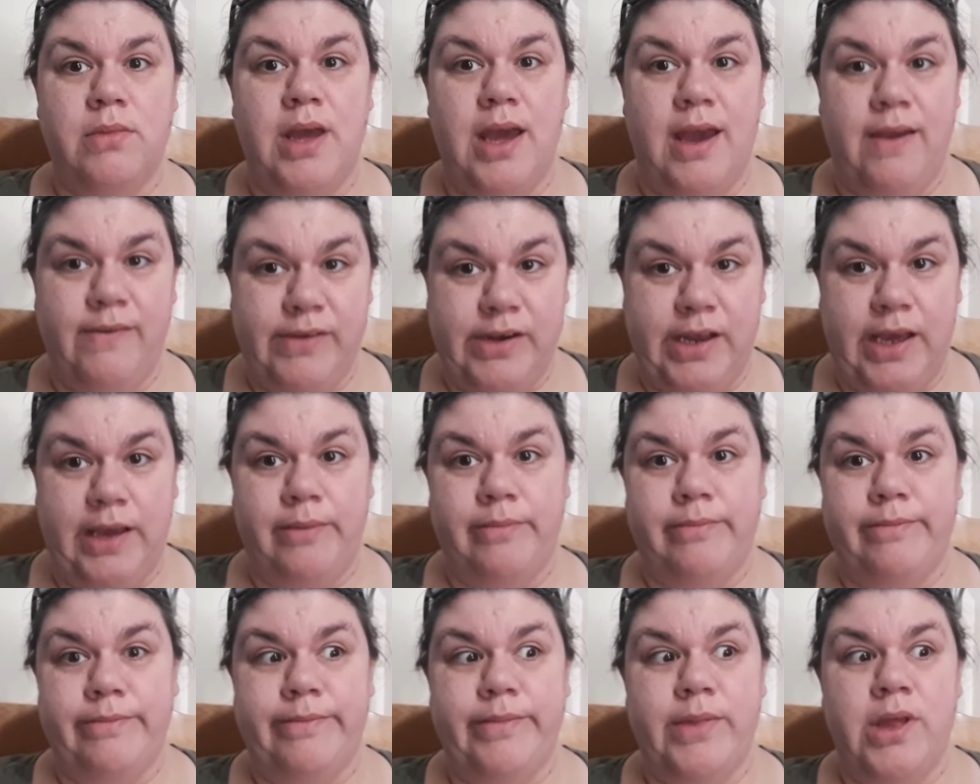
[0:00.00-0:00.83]
every day.
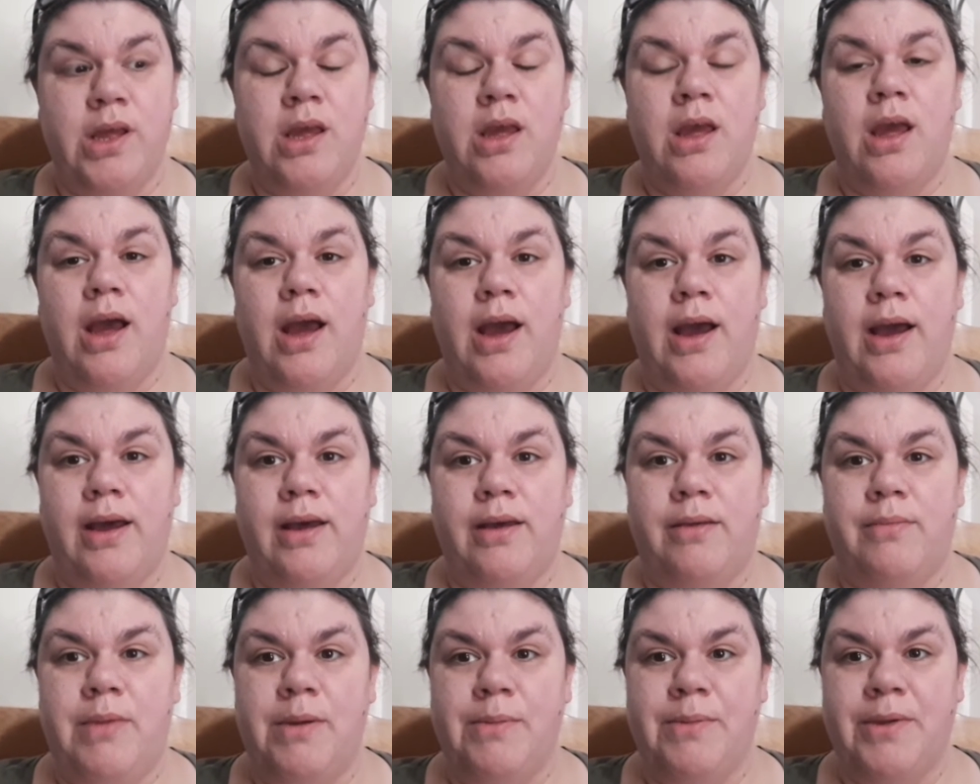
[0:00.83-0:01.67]

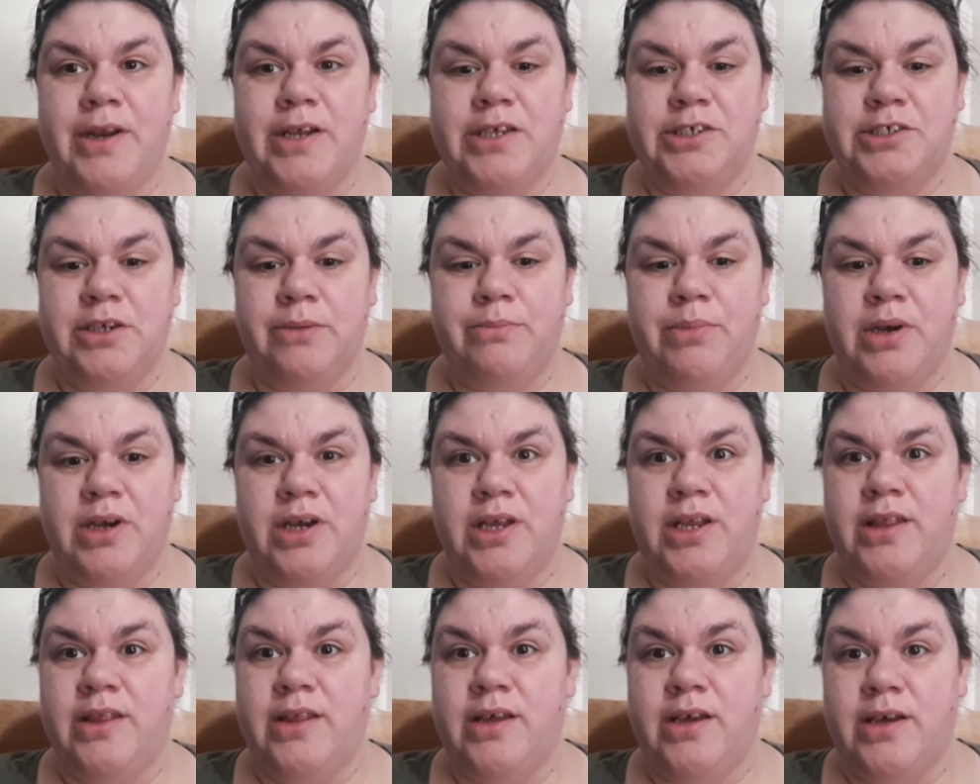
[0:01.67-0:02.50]
I'm going to jump
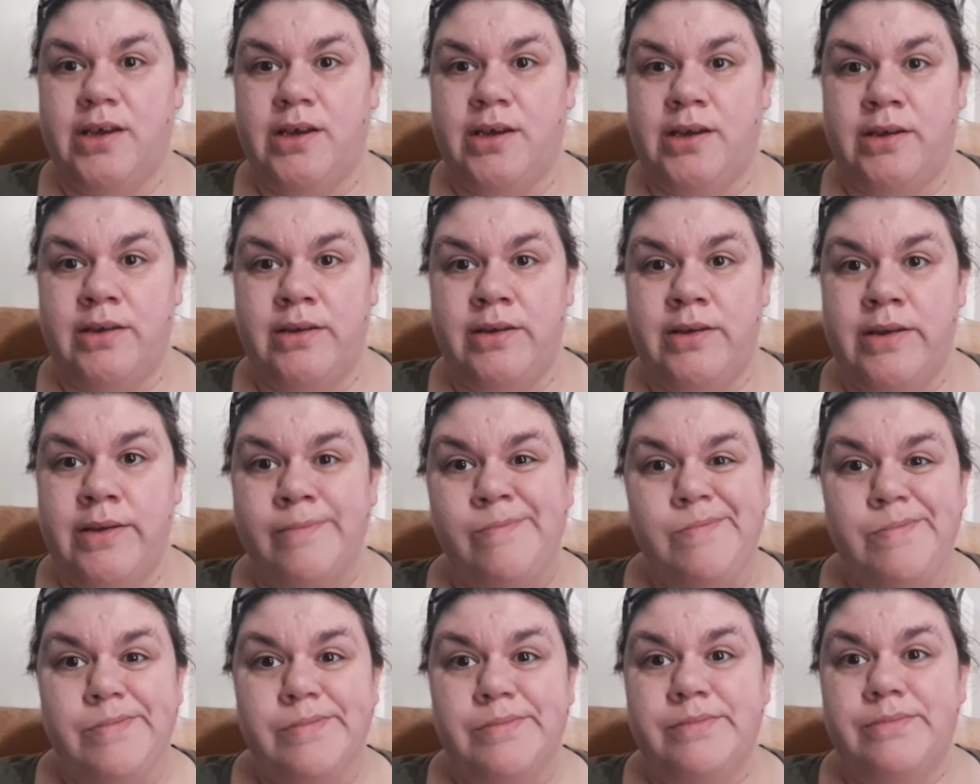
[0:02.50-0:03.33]
on the
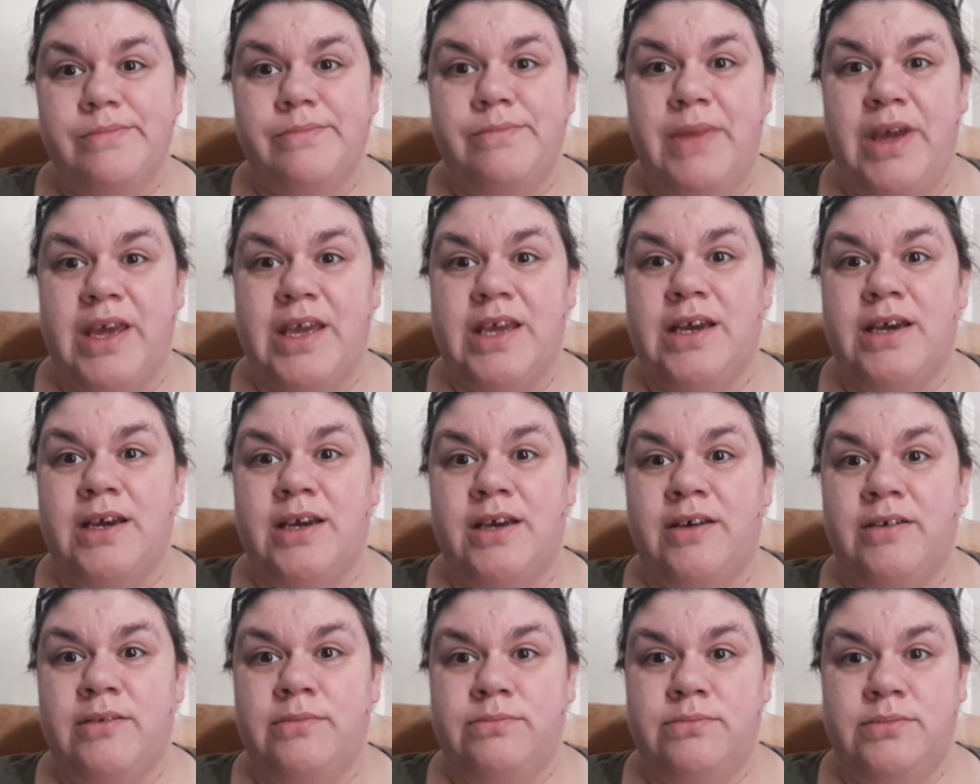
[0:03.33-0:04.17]
make
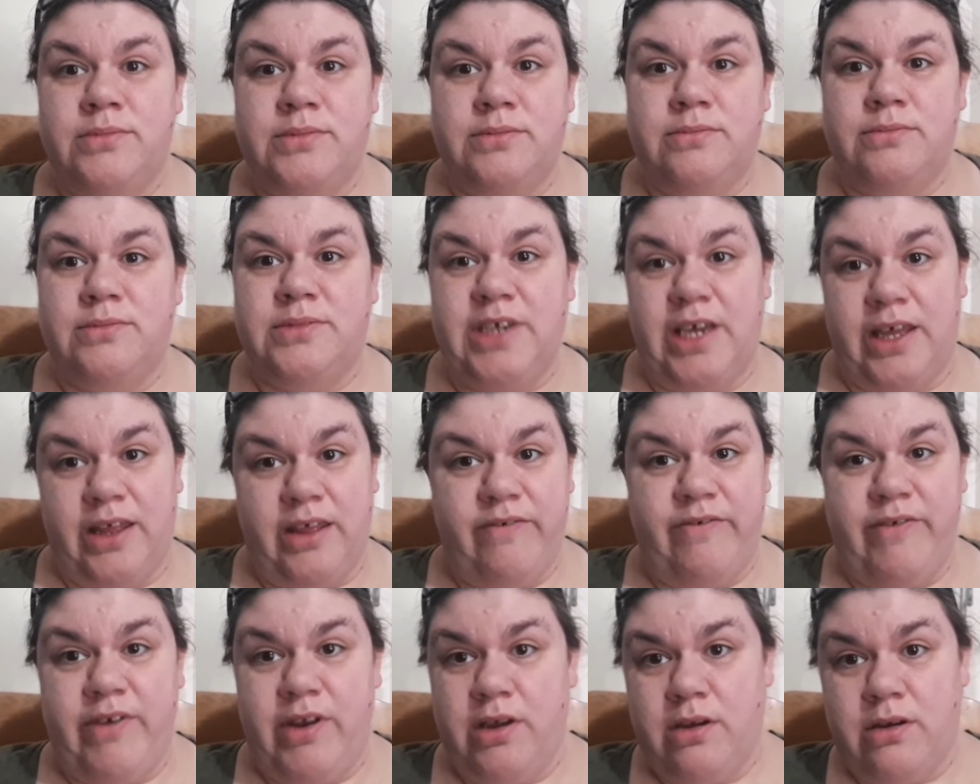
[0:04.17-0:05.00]
a
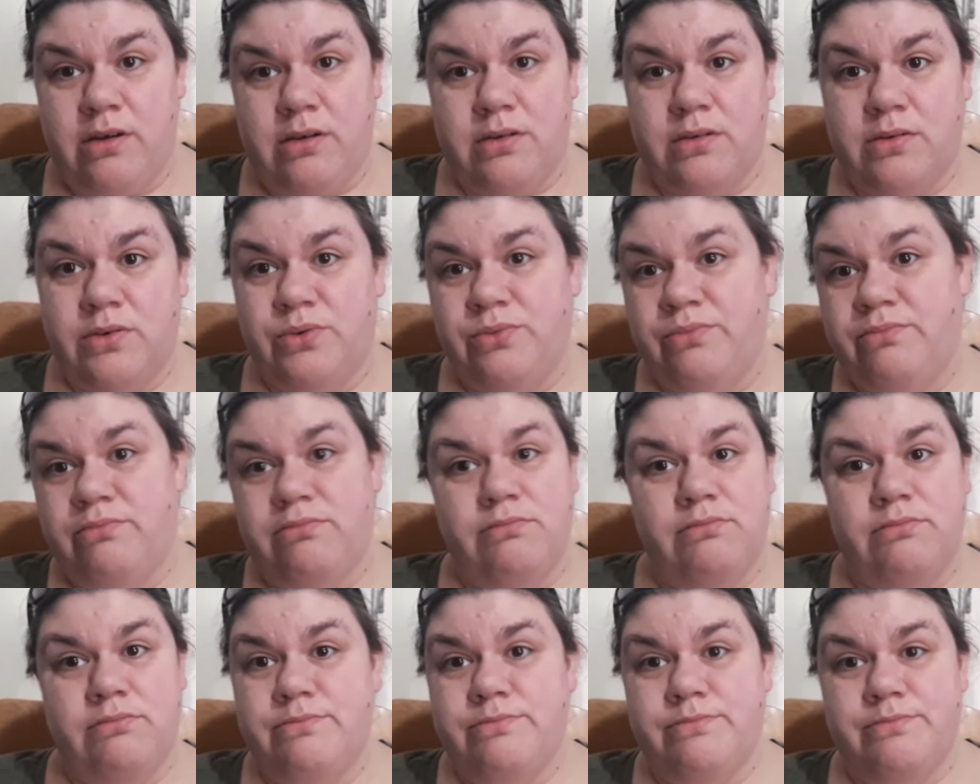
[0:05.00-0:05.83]
daily video
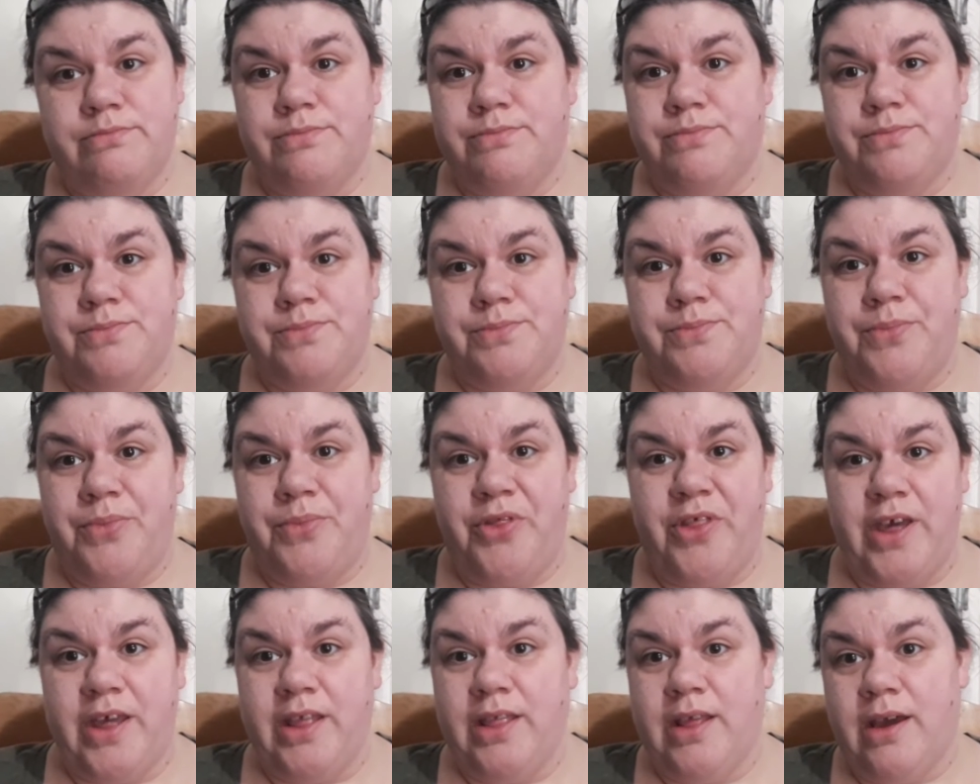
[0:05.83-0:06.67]

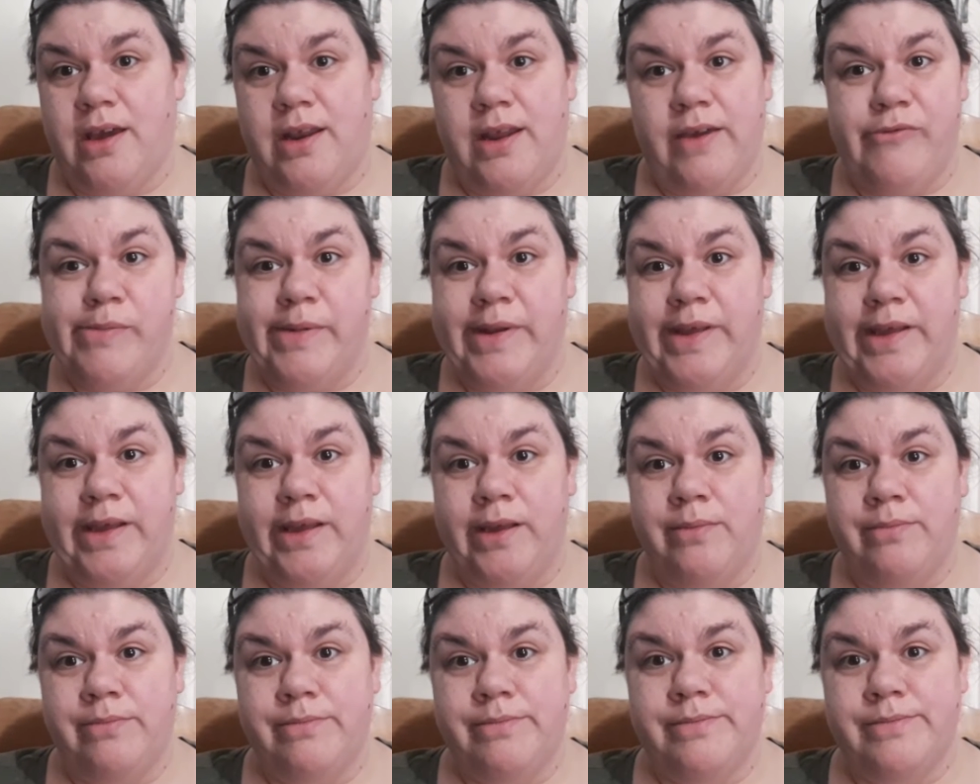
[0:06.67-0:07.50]
thing that
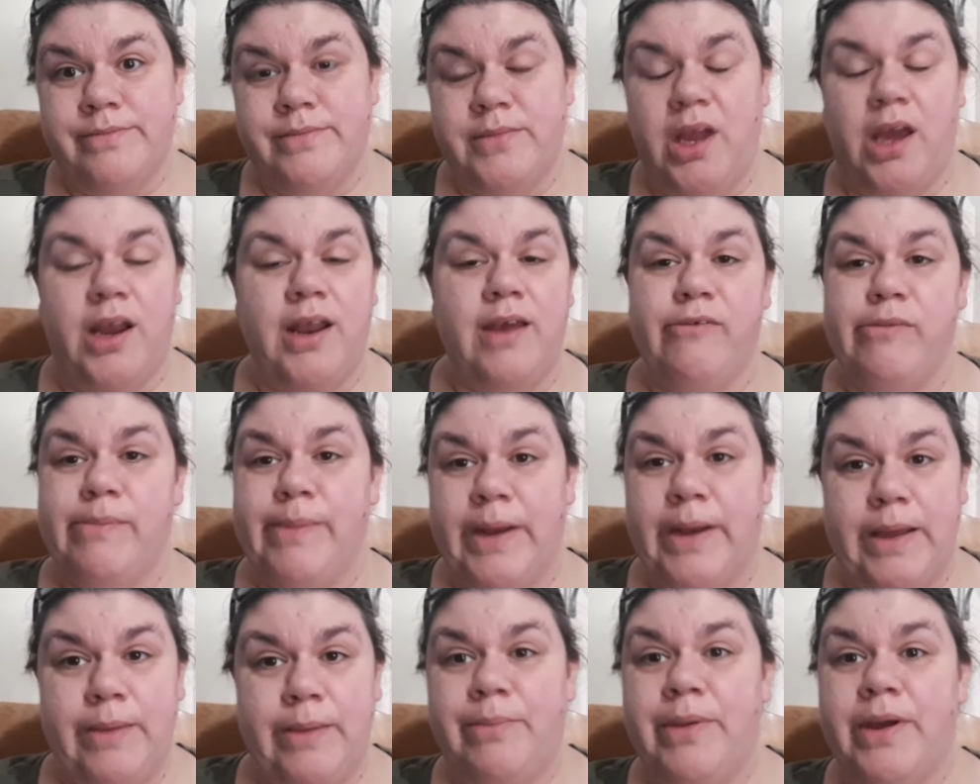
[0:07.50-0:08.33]
everybody, not
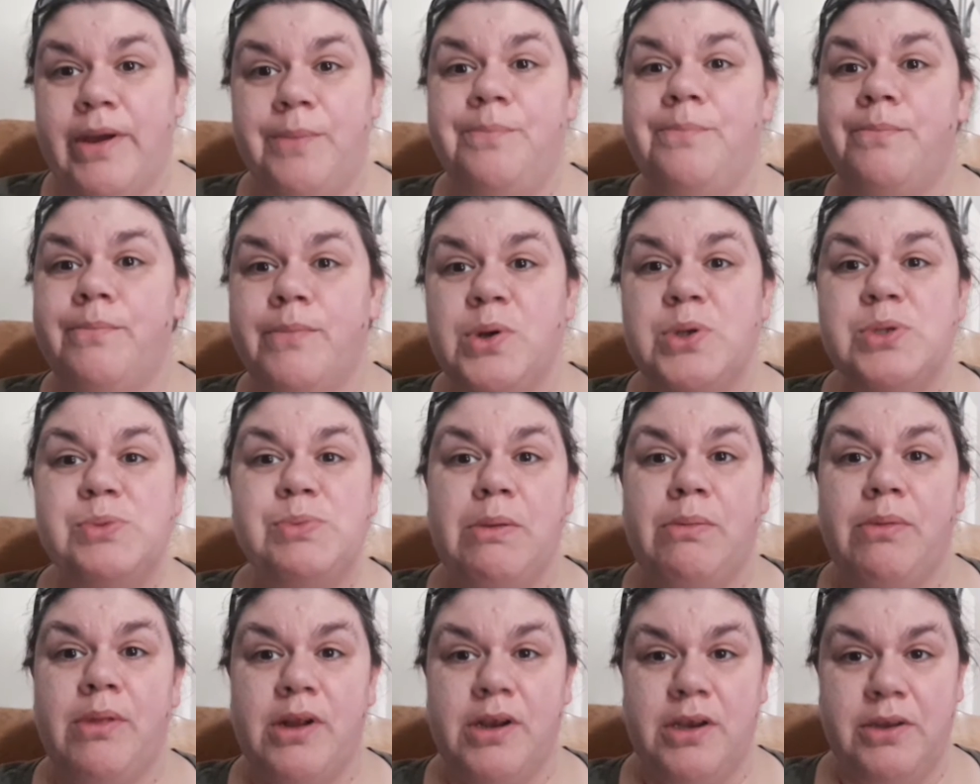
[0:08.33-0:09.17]
everybody, but most
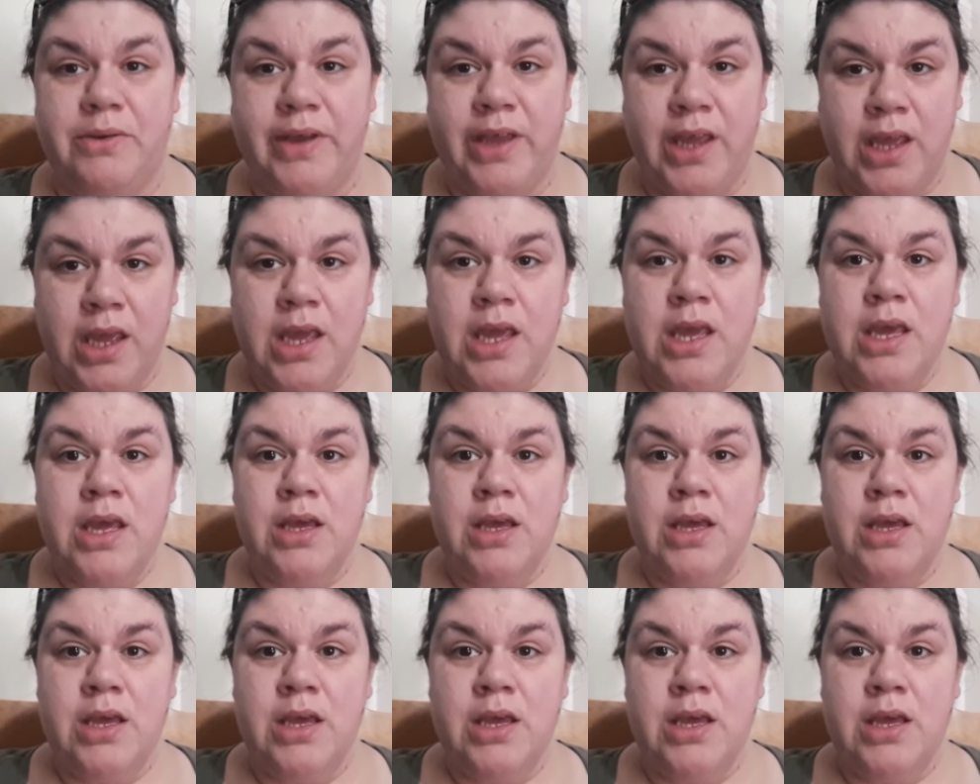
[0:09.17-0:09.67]
people are doing.